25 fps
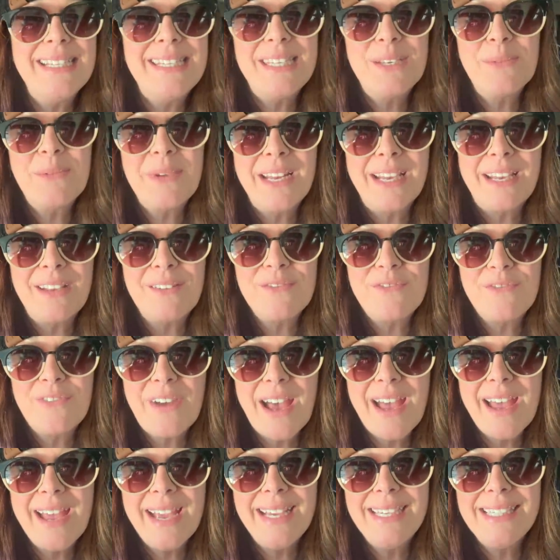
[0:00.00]
see what I can
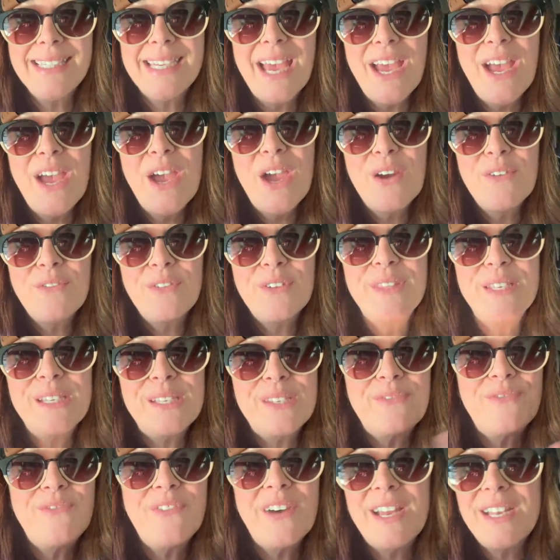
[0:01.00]
find for this
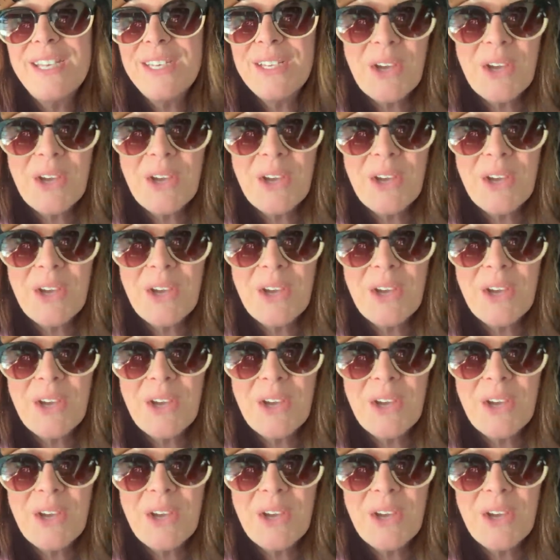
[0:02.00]
fun